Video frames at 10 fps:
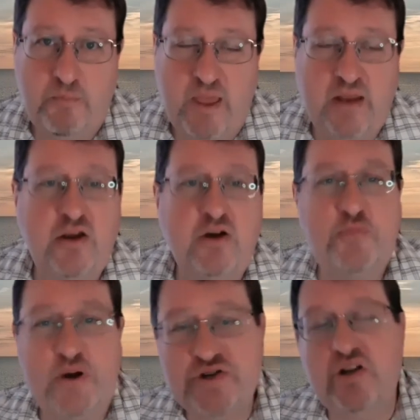And they're
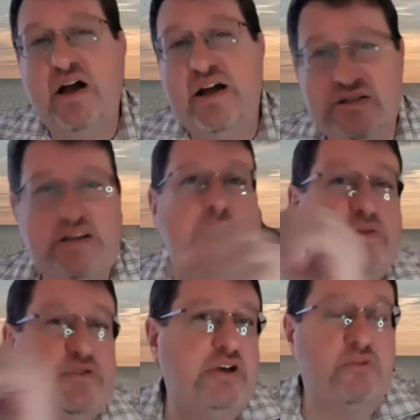specialized in that
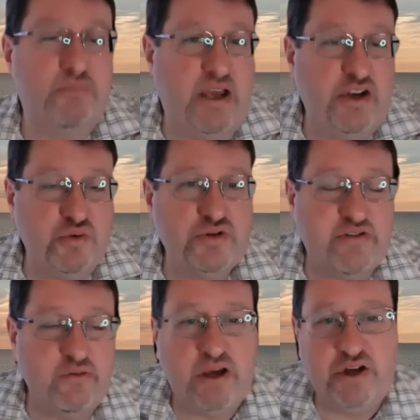particular major,
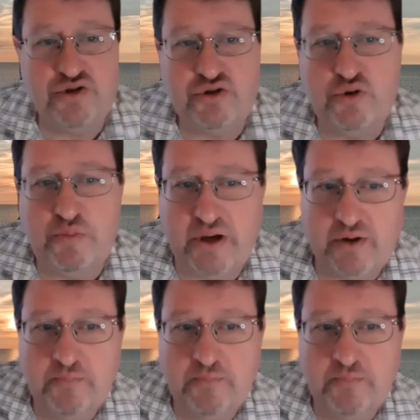whichever major you pick.